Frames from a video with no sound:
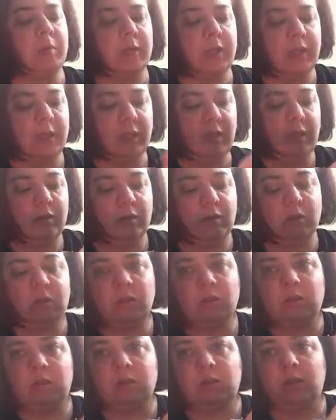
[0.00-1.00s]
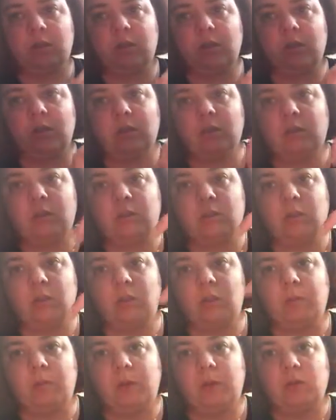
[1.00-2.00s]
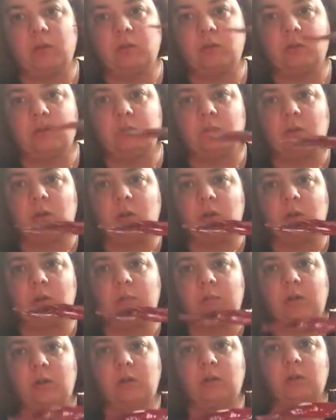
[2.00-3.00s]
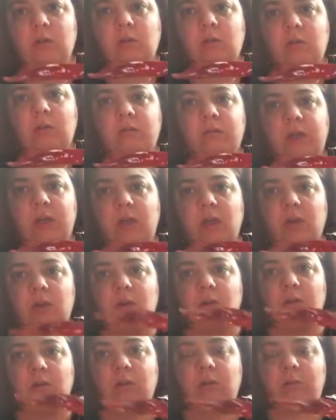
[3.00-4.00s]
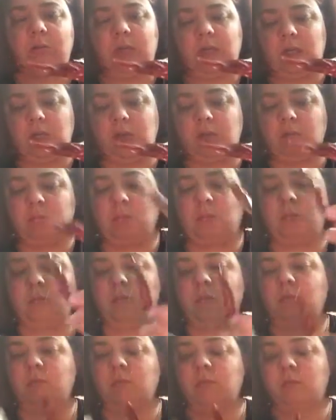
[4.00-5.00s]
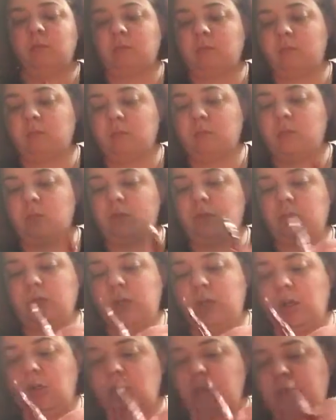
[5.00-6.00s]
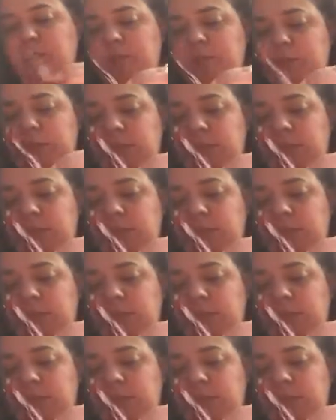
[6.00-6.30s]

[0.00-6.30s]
plate, and this is the chili powder so I'm talking about. They're little finger, they're medium finger